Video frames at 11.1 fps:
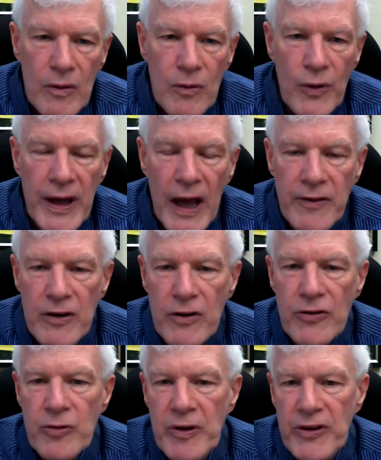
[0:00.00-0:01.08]
We had to do
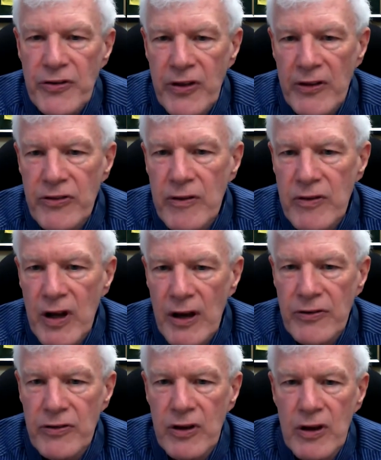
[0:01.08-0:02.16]
some extensive
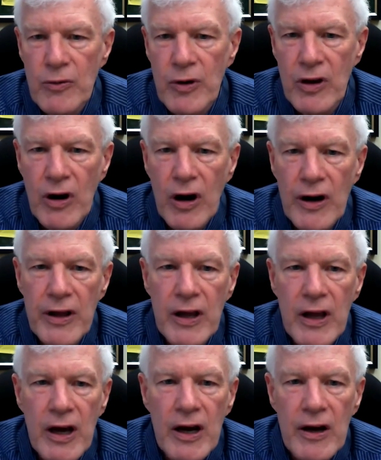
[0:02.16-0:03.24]
testing regarding
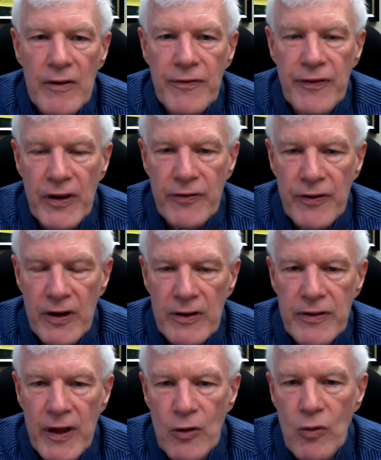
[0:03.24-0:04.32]

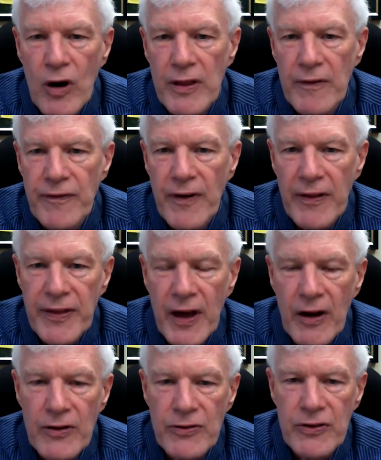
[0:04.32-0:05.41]
FIFA. They wanted the
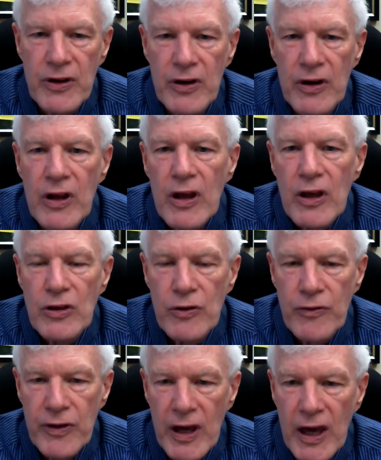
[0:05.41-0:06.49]
5,000
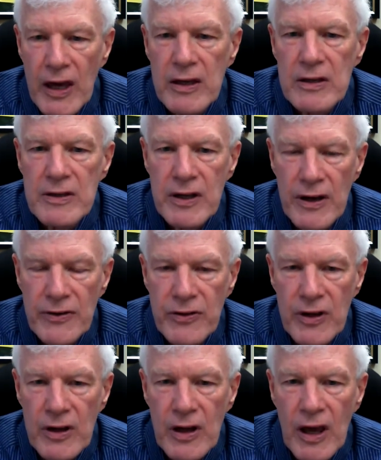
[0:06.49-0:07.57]
UVA
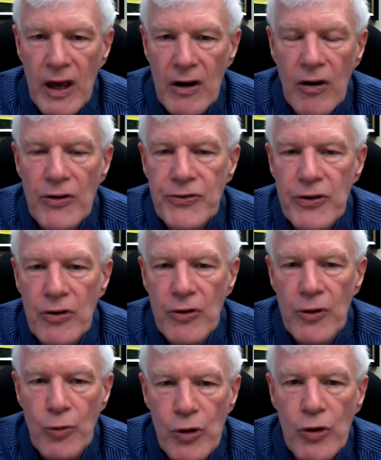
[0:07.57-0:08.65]
testing, and also
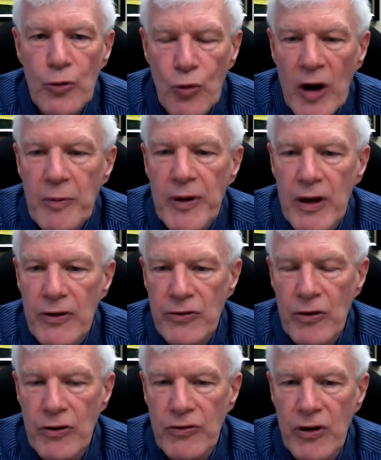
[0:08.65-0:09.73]
the World Rugby
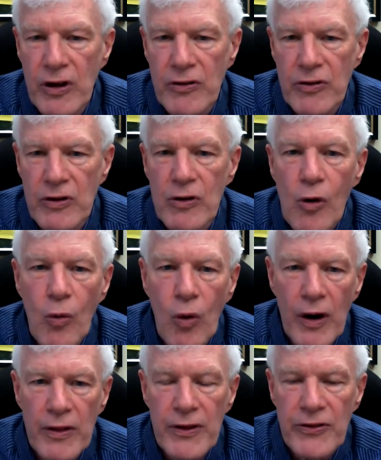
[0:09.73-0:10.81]
Association
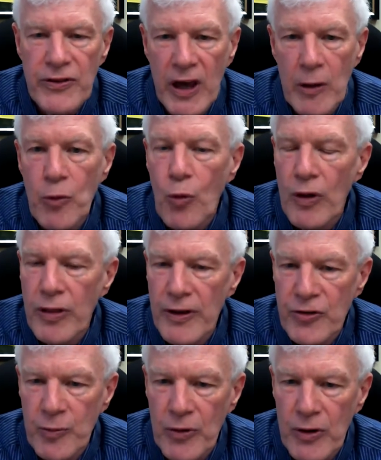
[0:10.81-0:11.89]
wanted the same with
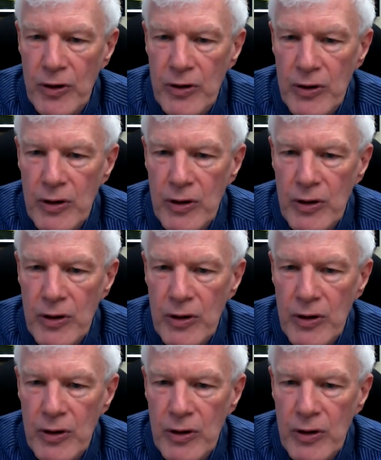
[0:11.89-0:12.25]
Lisport.